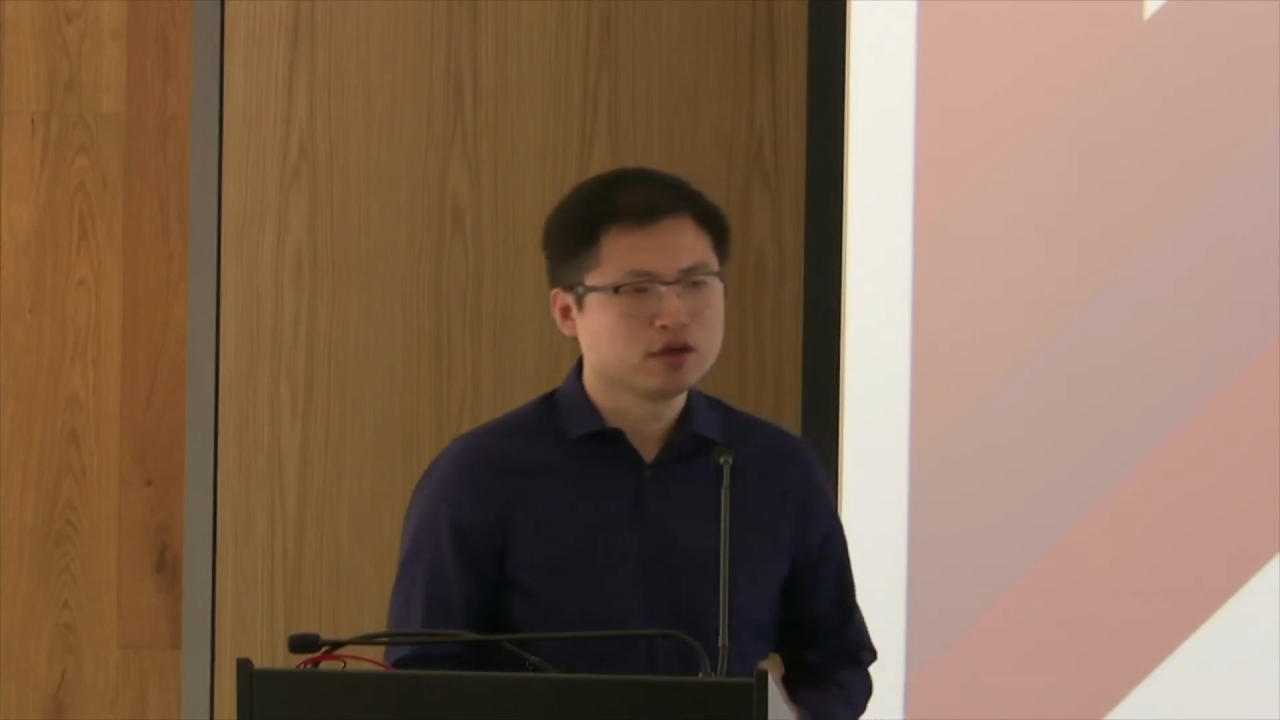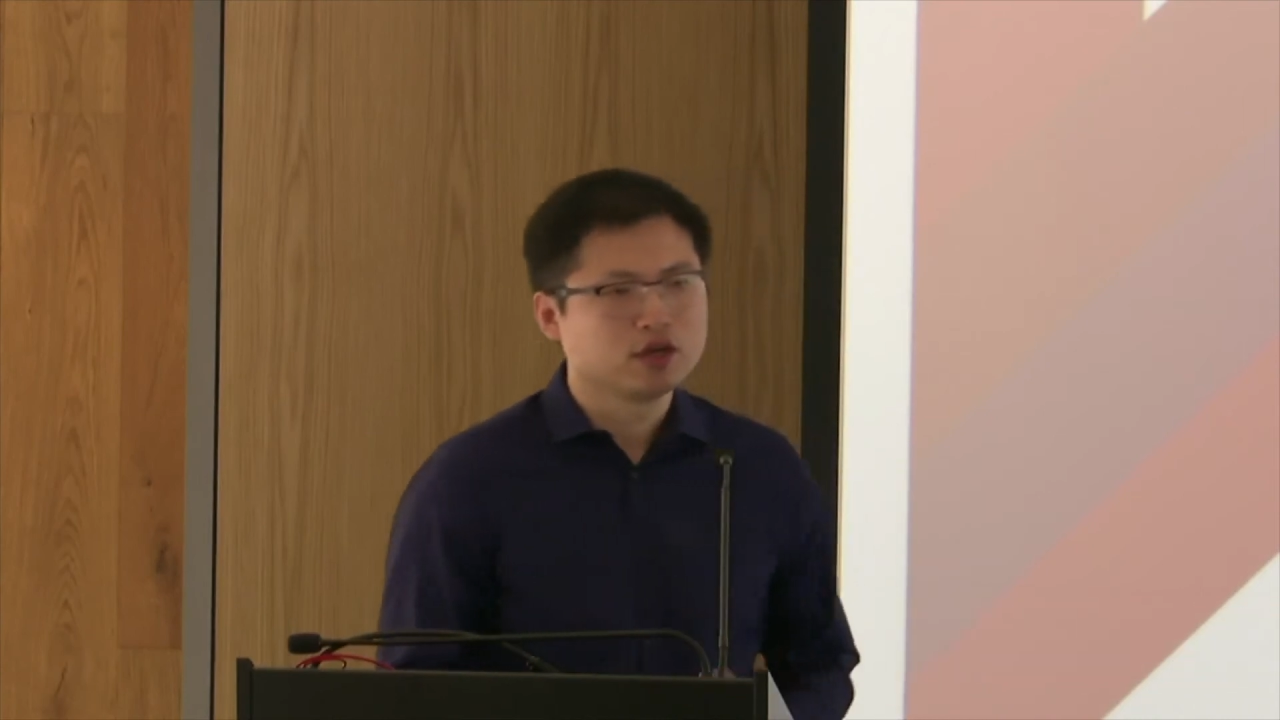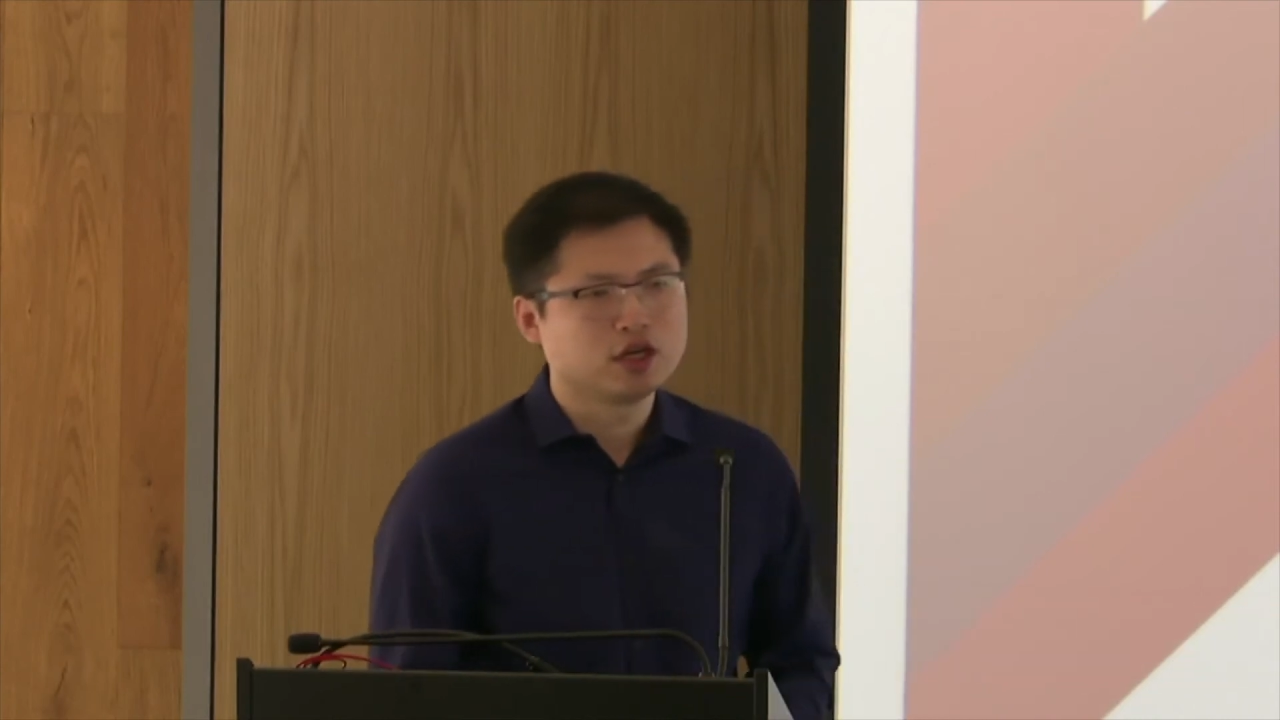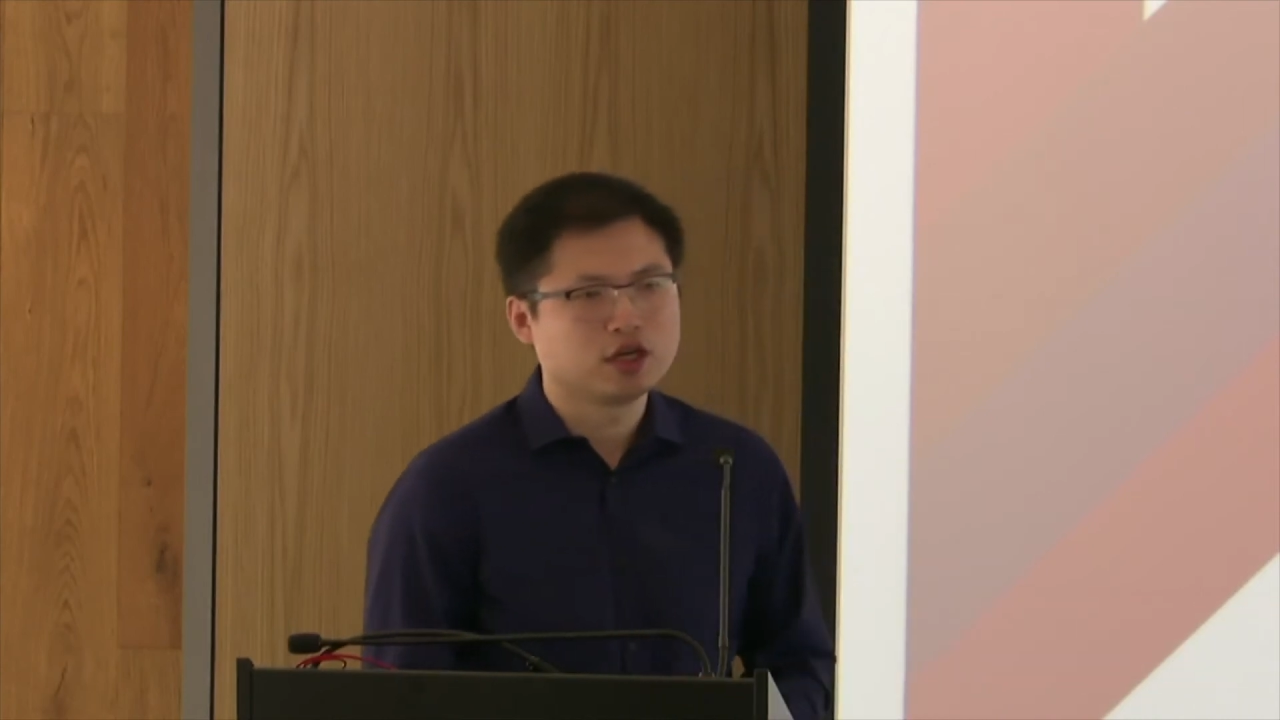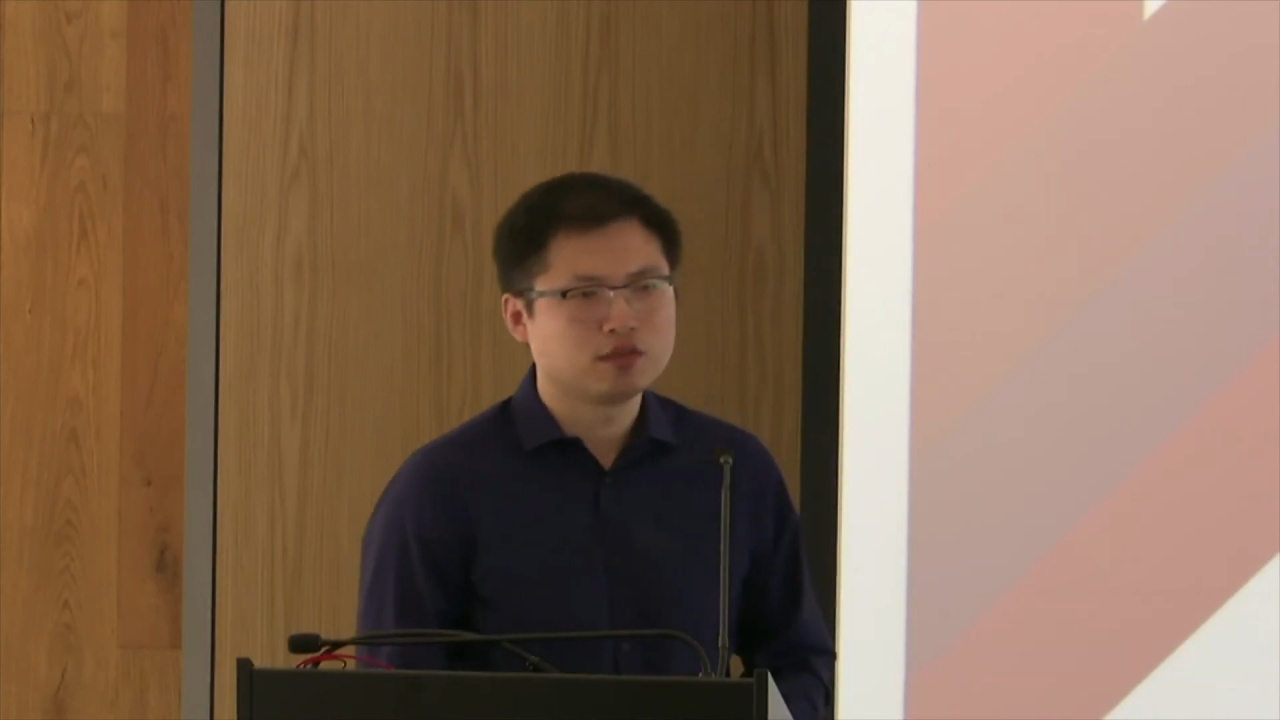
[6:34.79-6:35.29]

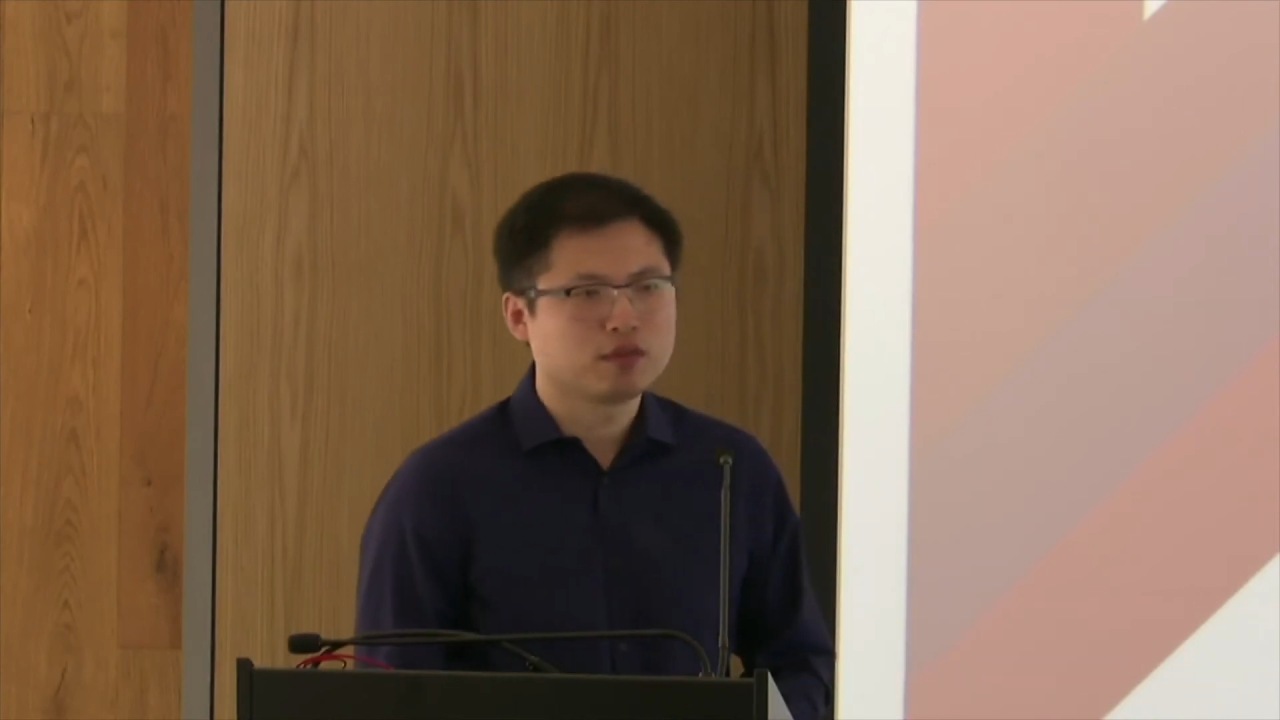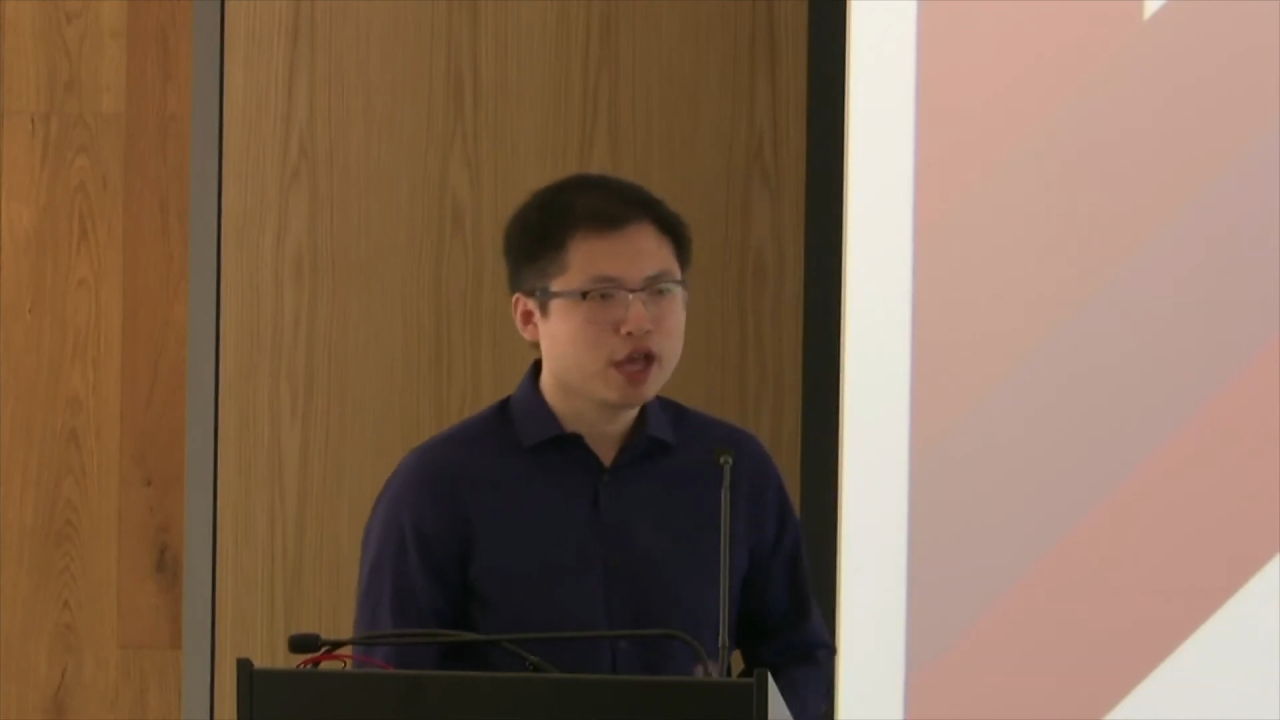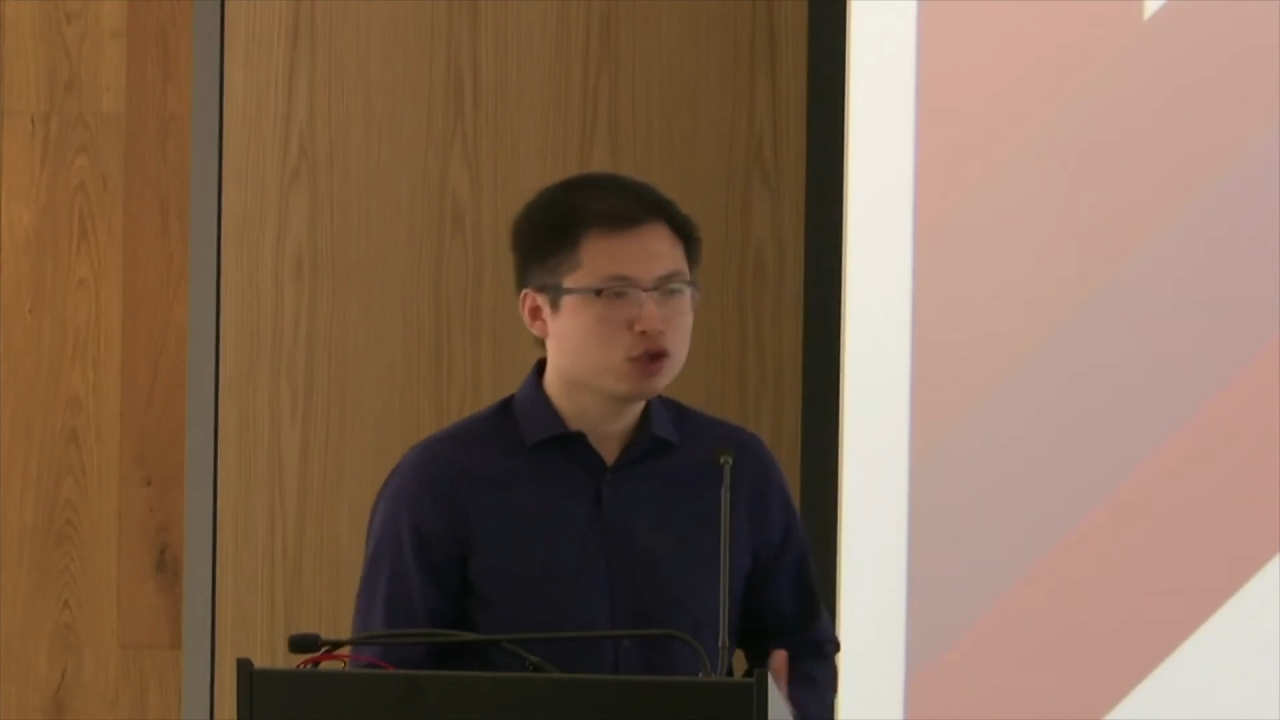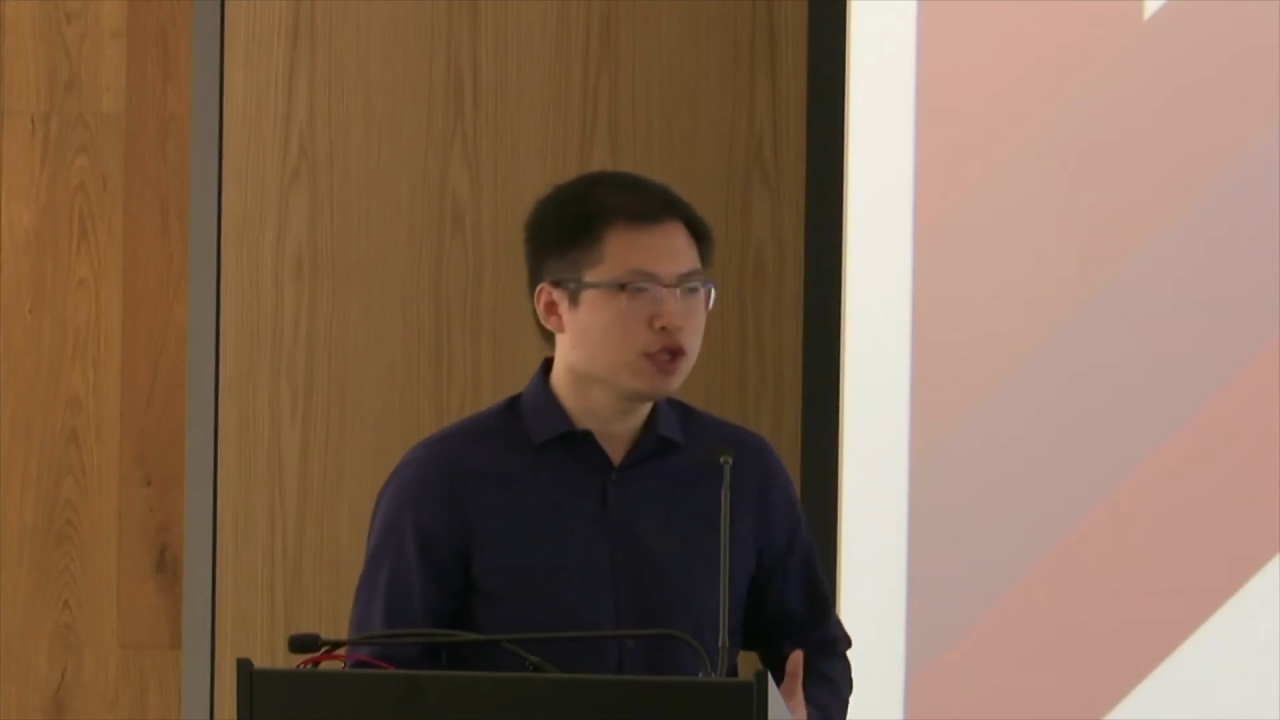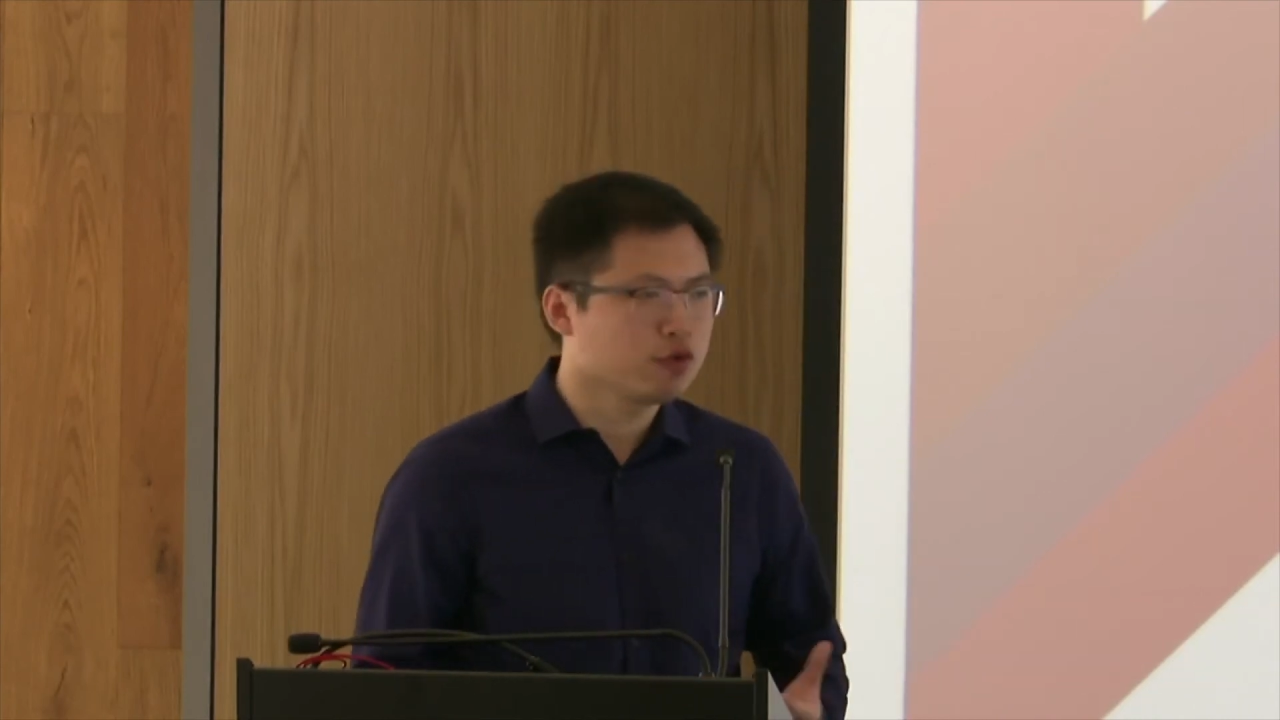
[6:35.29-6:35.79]
Actually,